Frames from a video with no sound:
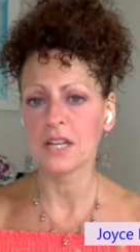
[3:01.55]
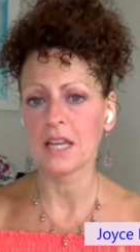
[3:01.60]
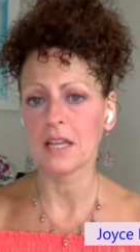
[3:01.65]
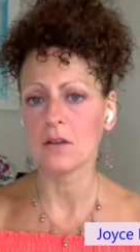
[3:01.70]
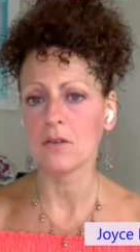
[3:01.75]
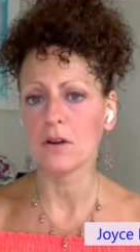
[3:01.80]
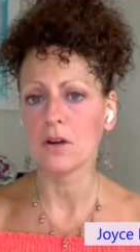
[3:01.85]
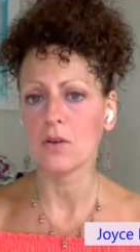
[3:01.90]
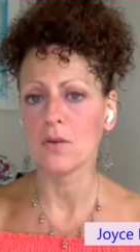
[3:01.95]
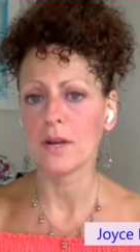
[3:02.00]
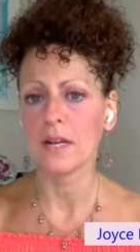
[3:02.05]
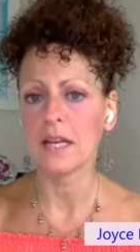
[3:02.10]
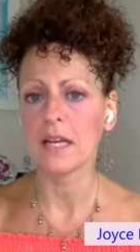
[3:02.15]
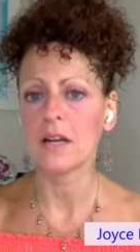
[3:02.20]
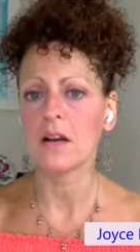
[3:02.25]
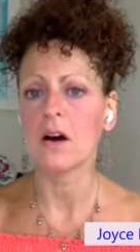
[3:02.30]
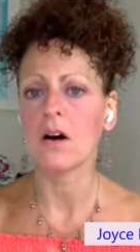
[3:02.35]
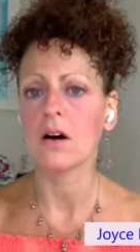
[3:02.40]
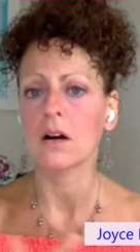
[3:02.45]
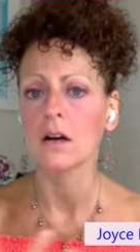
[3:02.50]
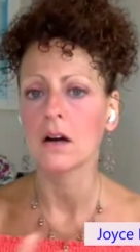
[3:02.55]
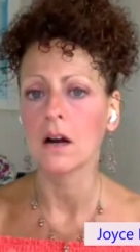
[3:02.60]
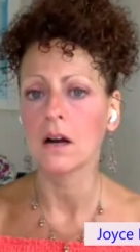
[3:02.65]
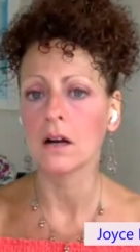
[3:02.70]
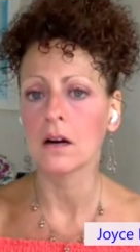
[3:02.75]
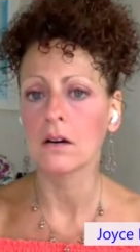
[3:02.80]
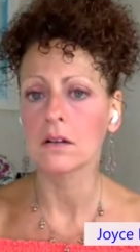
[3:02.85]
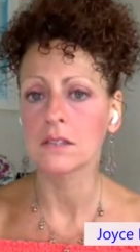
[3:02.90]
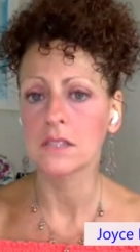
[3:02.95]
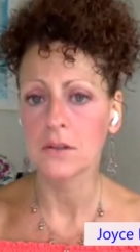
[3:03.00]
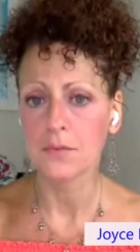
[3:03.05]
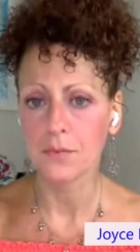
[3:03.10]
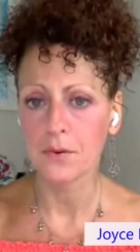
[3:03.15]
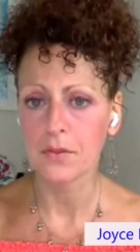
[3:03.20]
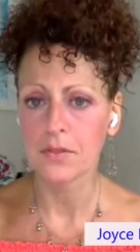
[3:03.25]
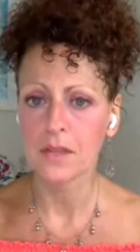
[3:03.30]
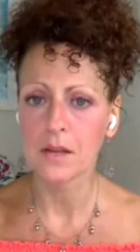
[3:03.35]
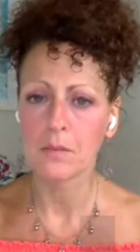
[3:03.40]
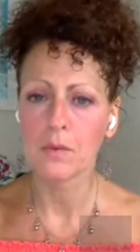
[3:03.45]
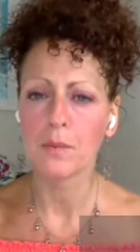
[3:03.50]
particular ingredient are, are, are
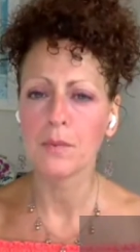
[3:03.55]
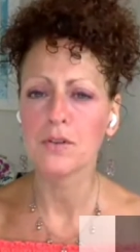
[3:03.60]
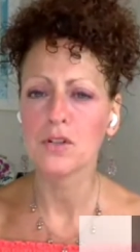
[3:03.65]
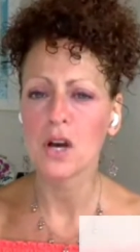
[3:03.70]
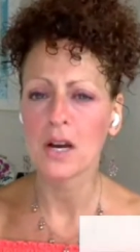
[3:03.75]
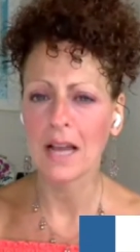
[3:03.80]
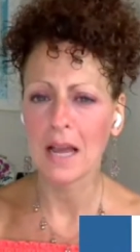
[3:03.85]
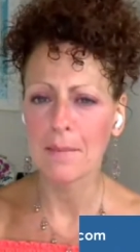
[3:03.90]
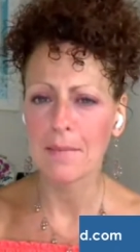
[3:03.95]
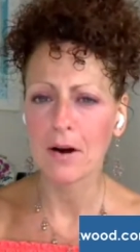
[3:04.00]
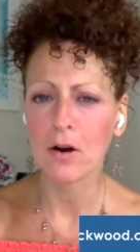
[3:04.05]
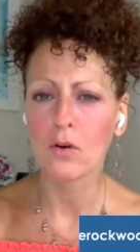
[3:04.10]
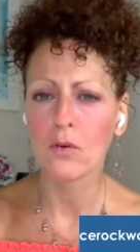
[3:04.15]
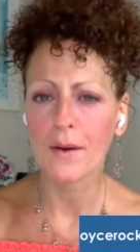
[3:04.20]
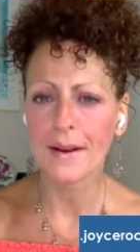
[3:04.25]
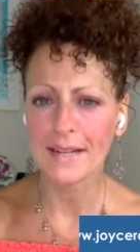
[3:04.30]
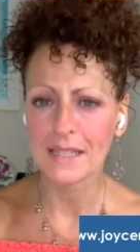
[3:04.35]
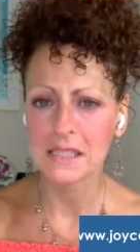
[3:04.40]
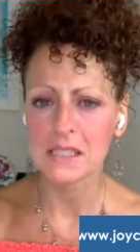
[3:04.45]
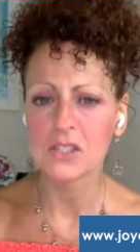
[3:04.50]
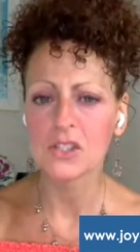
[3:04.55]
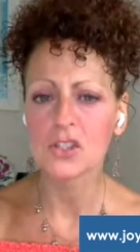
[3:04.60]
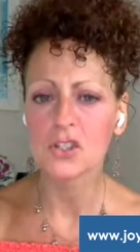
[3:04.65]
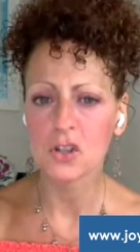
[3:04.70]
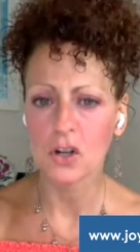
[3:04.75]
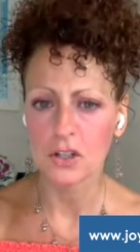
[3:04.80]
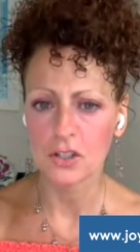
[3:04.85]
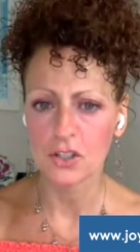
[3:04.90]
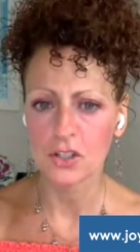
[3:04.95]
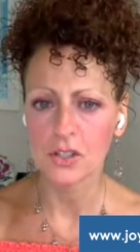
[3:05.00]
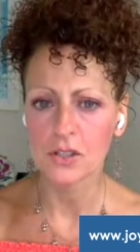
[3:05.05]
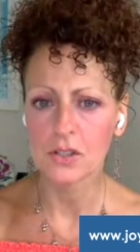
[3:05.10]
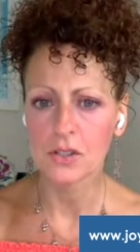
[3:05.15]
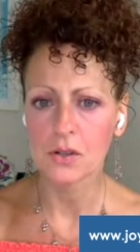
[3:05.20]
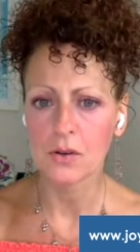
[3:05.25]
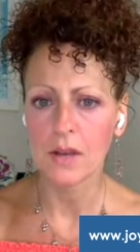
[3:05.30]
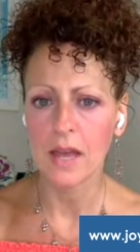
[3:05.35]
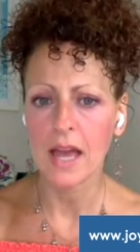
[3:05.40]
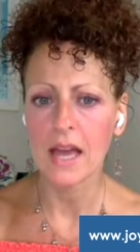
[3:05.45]
different than when we're talking about grains and starches.